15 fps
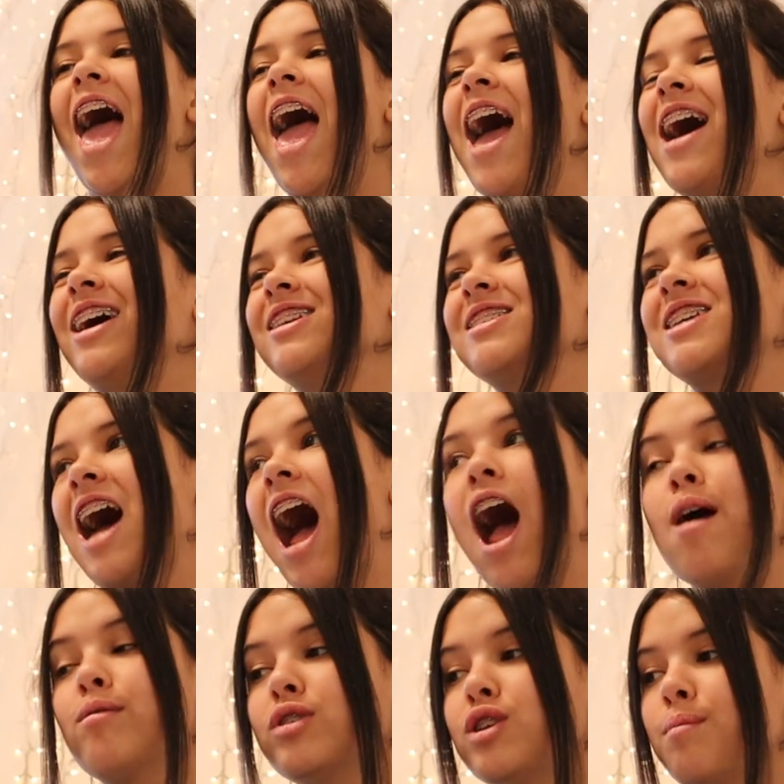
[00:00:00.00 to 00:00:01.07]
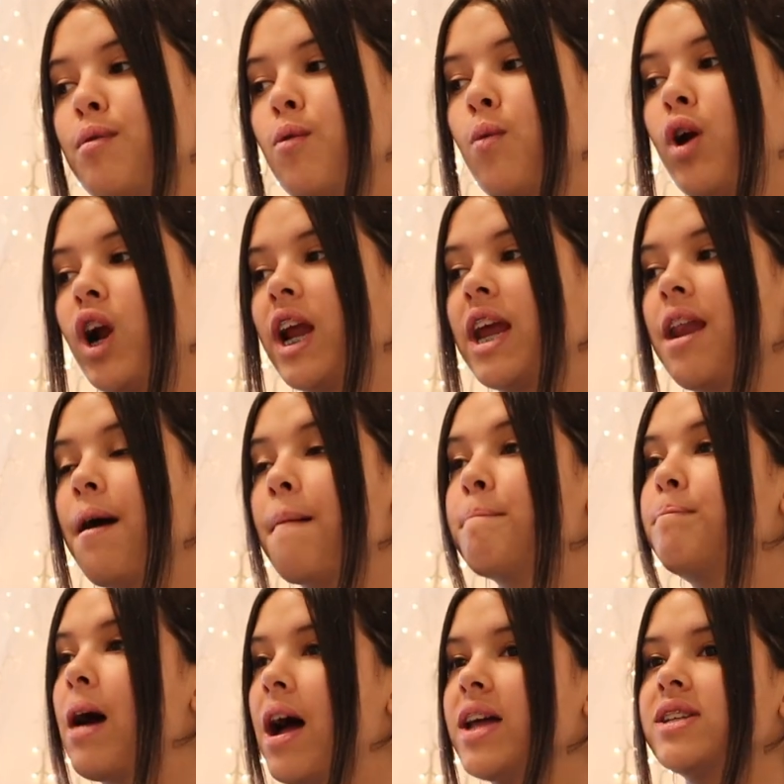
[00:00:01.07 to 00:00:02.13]
And I was super worried,
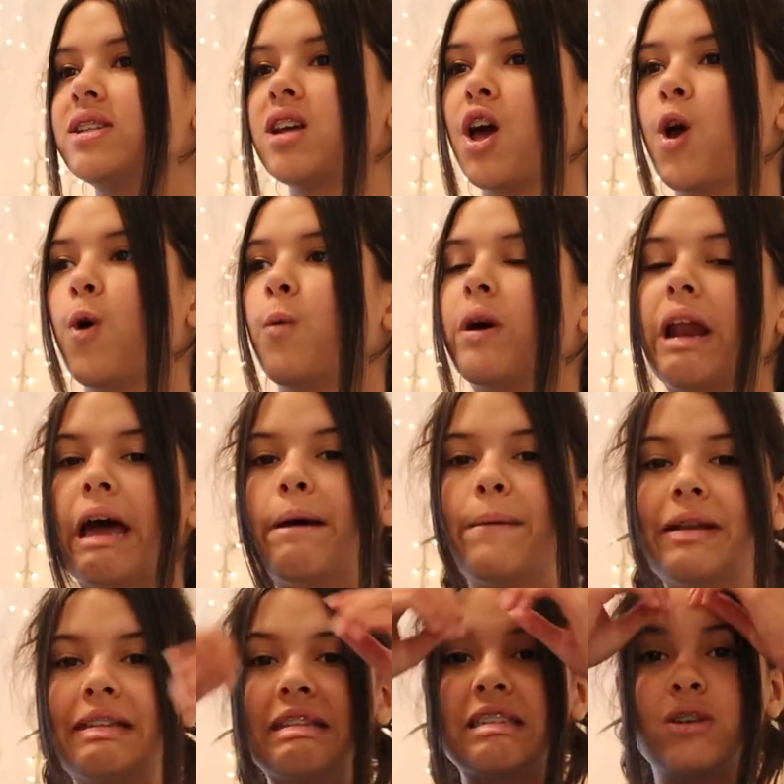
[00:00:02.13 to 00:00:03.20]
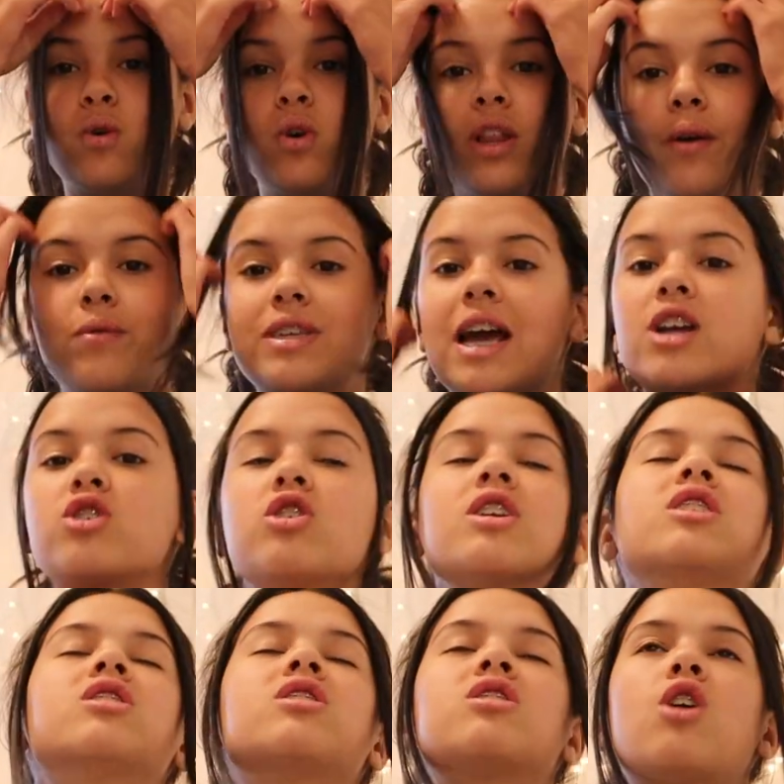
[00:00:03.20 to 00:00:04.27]
but when I went to school, it was
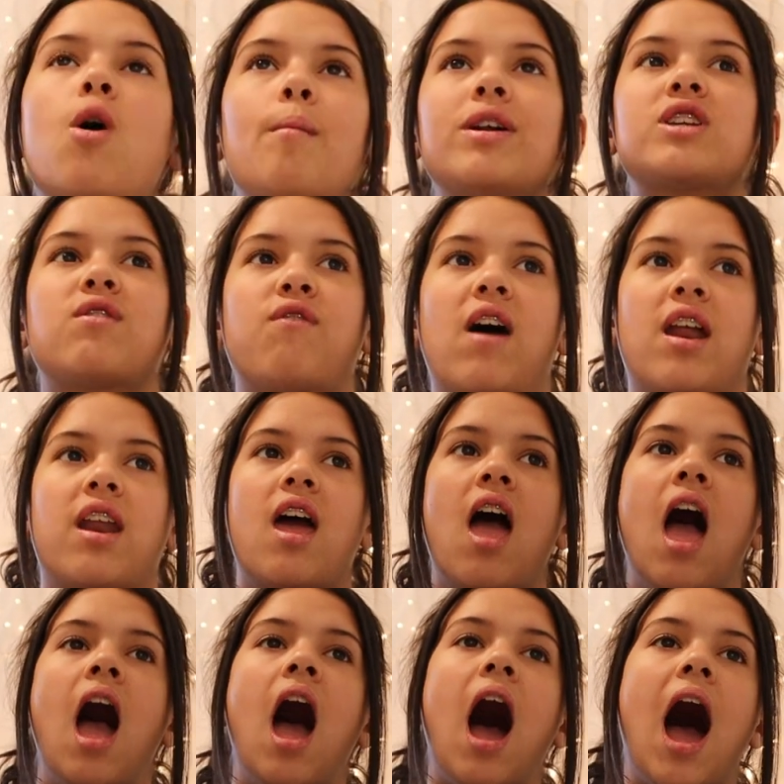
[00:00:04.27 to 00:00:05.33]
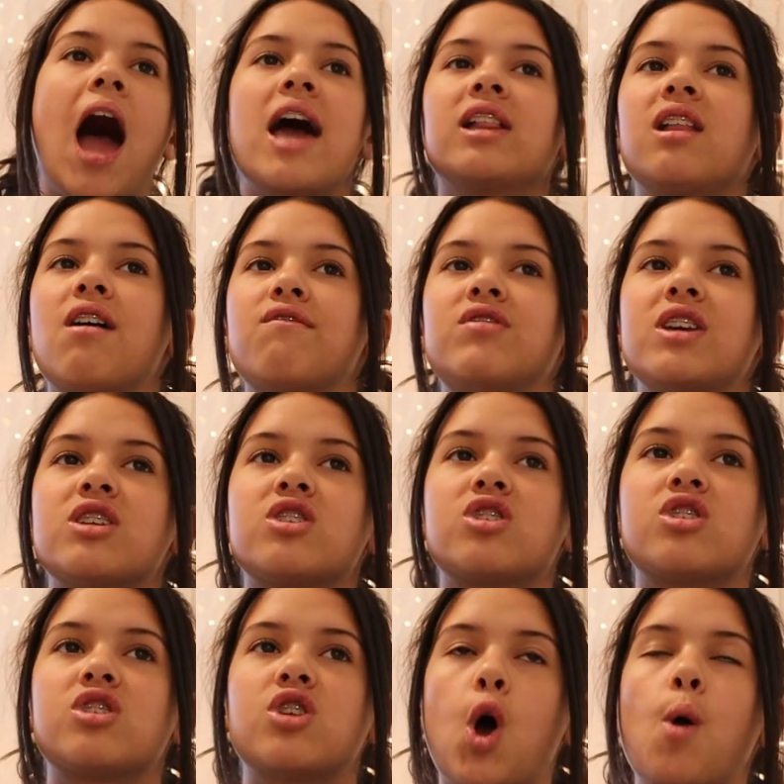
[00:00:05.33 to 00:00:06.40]
actually so much fun. I loved it
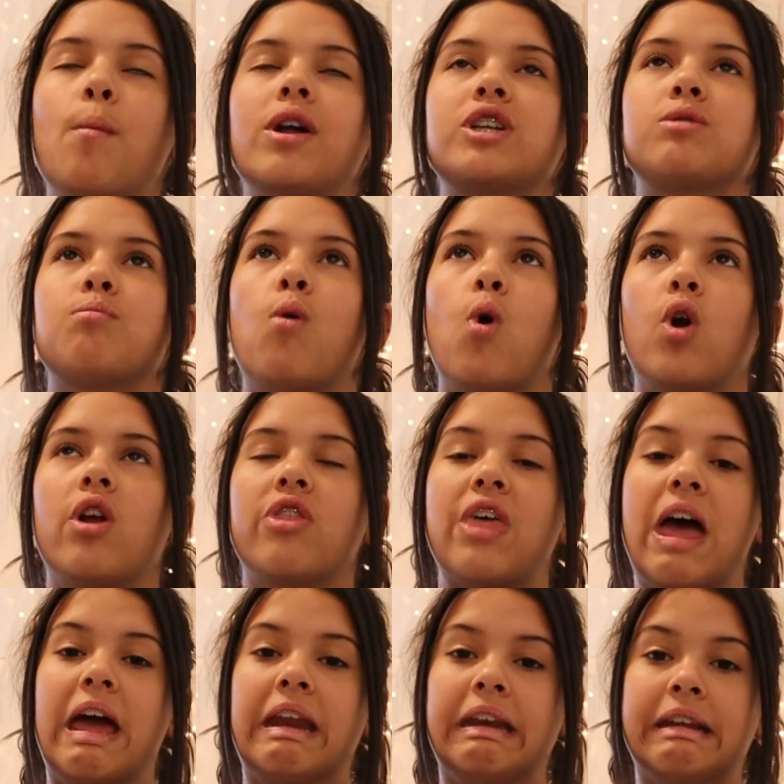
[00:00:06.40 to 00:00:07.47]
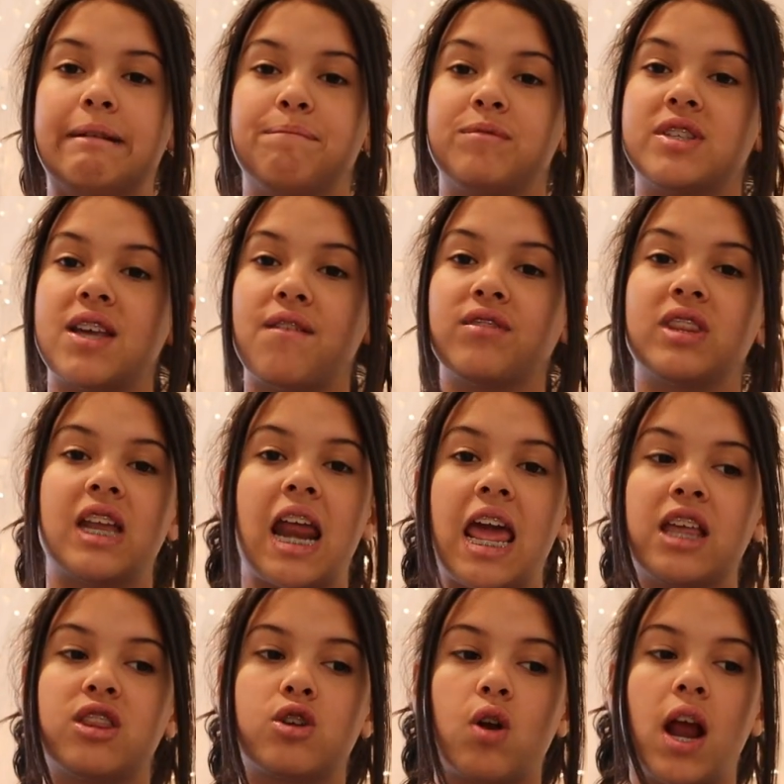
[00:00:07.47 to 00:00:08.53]
so much more than 7th and
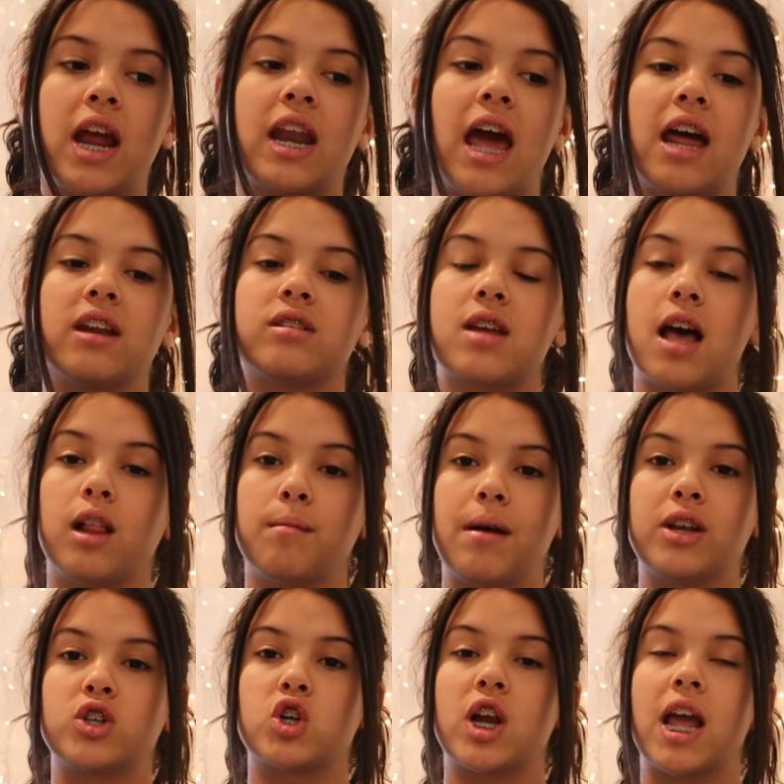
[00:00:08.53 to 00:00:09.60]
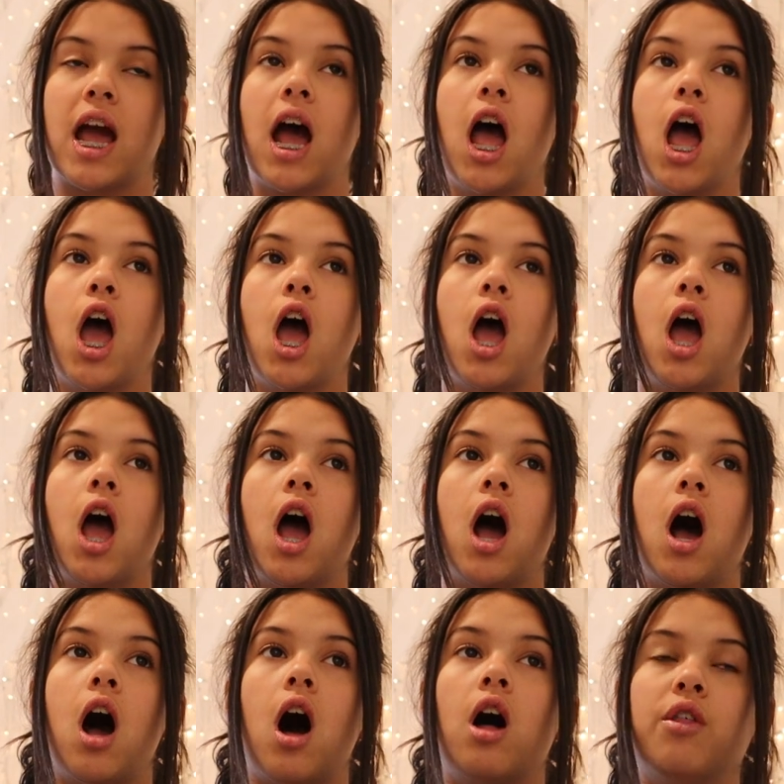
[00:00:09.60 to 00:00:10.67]
8th grade and elementary.
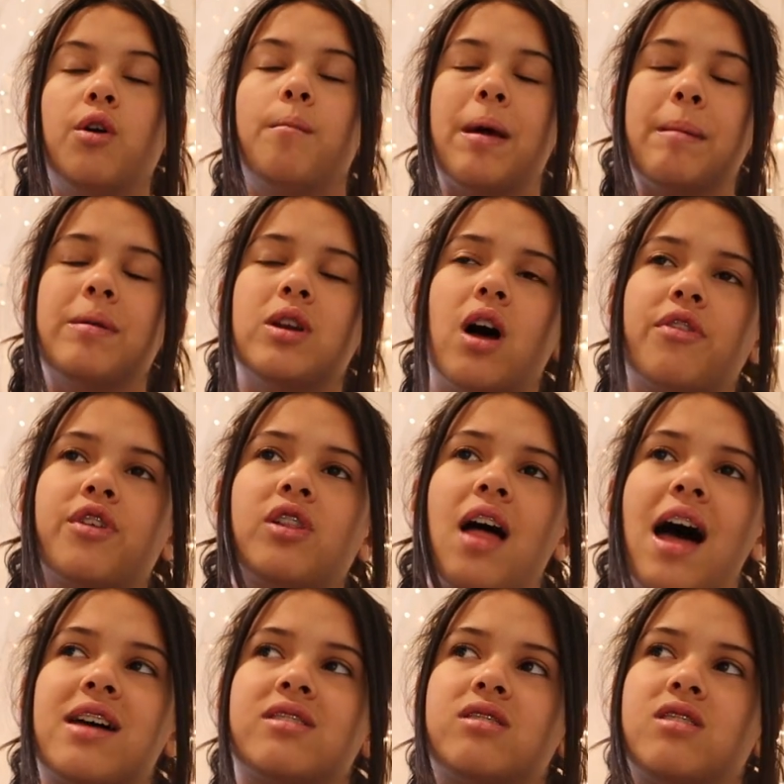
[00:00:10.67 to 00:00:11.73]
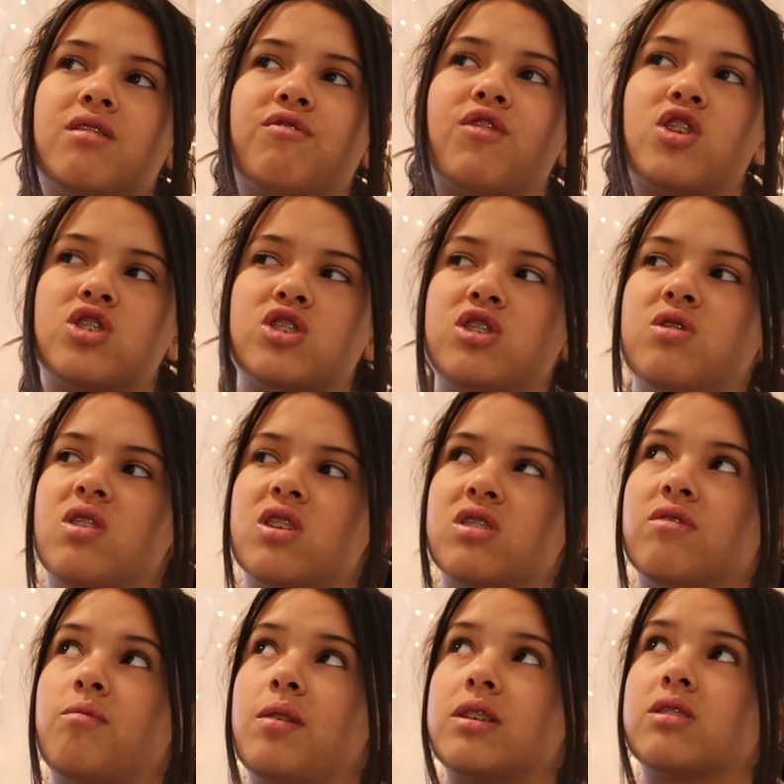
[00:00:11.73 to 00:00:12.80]
Although maybe not the first 2
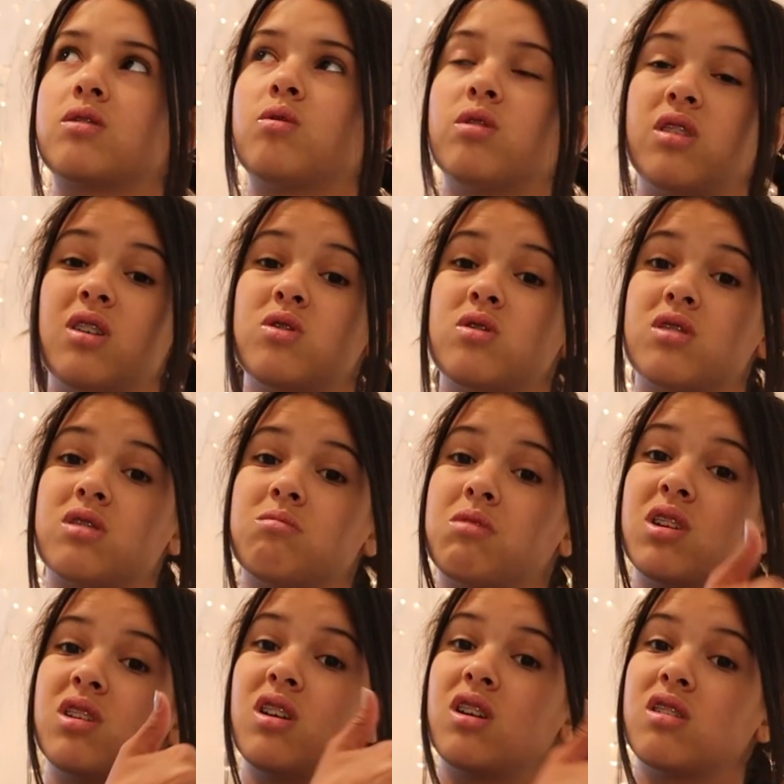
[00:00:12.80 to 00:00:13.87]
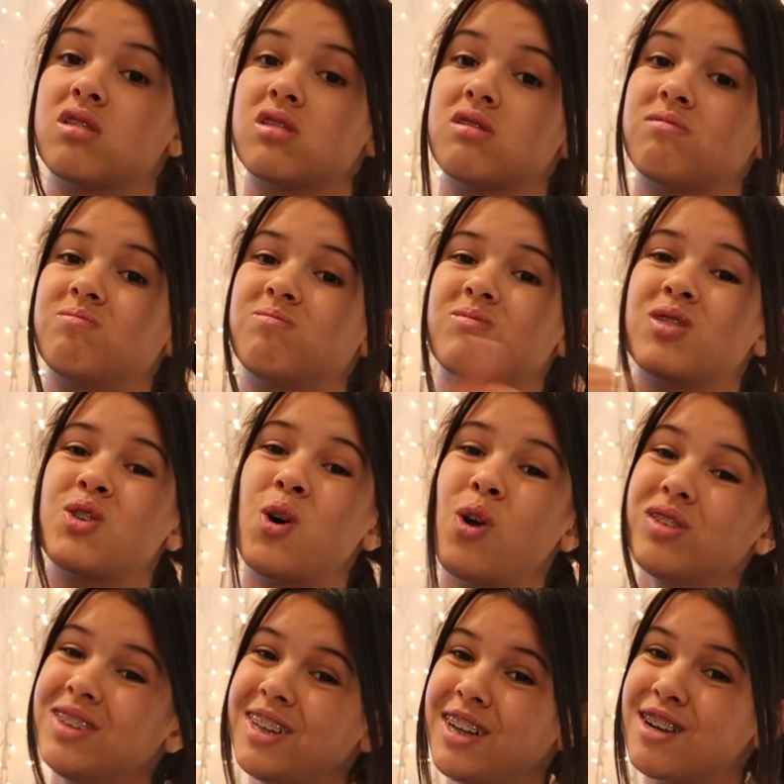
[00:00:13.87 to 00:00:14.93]
years of my school. Those are some good years.
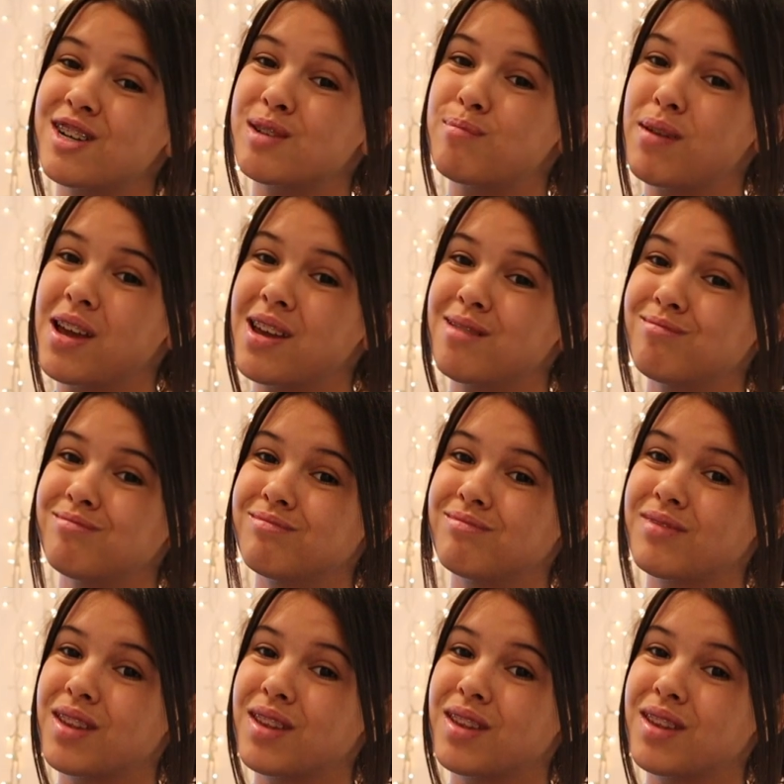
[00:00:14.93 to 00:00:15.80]
Golden years, bae.